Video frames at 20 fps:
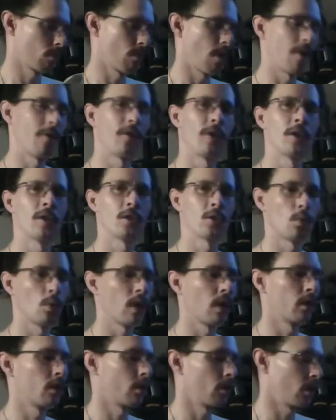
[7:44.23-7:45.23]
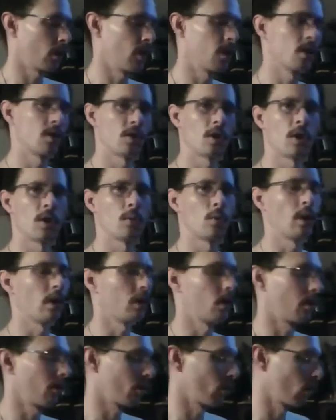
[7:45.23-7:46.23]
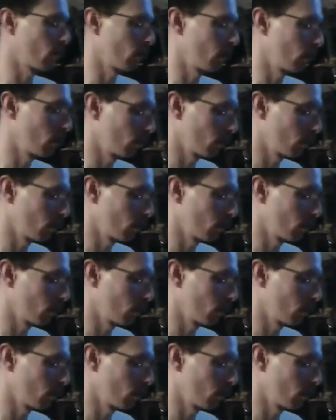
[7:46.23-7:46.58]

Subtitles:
My friend's a welder, and he does all the welding for me.